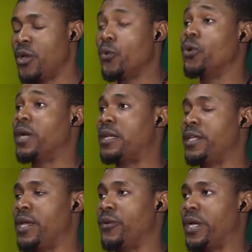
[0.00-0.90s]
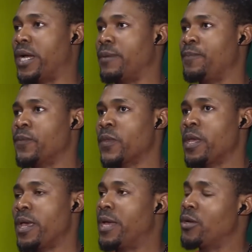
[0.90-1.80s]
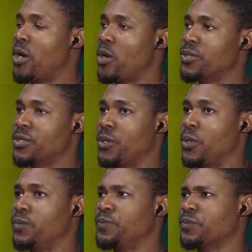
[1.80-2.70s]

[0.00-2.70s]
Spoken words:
rural area. And also,